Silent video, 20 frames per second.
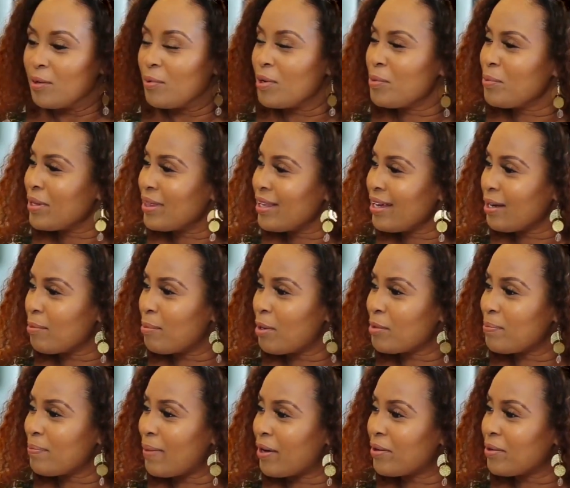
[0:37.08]
When we think
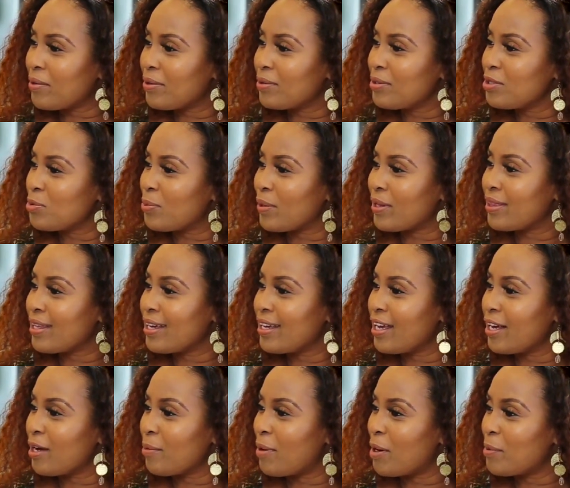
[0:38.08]
about marathons, we're
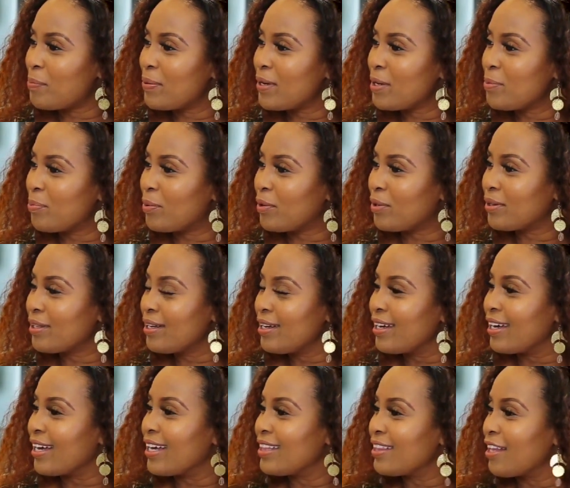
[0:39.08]
thinking about people
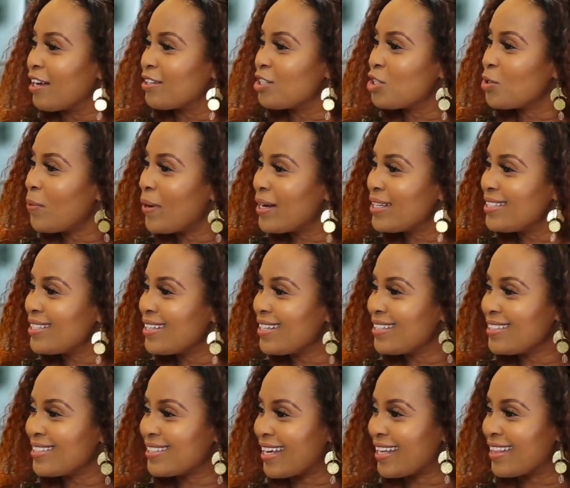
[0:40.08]
in their
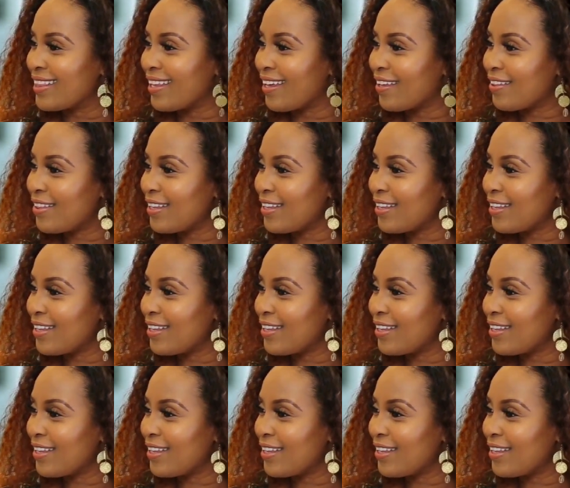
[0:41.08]
20s, in their